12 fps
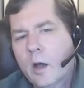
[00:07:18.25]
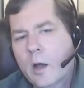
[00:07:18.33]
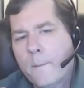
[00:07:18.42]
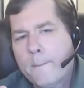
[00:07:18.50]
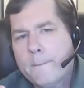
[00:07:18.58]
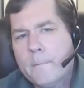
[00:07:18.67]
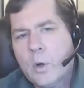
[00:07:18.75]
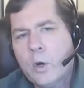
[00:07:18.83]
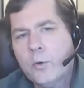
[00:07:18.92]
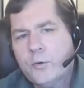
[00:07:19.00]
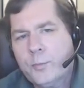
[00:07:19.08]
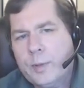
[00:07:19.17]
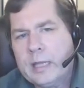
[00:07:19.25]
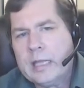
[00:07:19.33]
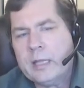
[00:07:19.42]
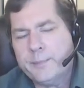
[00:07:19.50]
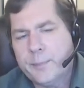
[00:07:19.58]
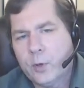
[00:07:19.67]
Most
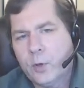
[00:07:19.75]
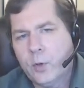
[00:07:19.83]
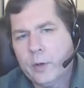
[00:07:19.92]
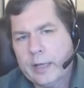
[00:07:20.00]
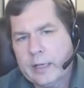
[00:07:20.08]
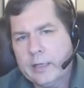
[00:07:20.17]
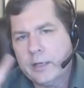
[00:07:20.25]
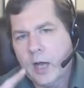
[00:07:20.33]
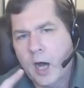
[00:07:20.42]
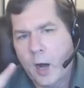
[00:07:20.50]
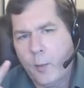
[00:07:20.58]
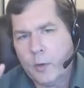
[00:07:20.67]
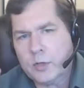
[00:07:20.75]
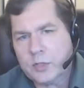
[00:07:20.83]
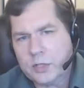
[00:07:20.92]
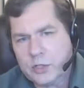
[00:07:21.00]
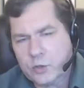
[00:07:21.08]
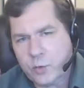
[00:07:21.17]
people in e-commerce
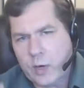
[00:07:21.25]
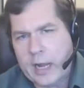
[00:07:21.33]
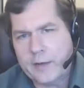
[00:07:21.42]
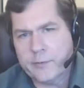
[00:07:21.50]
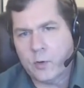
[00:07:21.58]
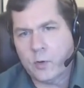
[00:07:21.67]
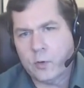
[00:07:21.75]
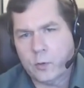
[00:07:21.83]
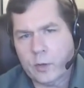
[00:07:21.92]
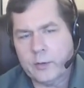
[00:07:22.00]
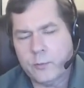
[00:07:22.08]
travel, right,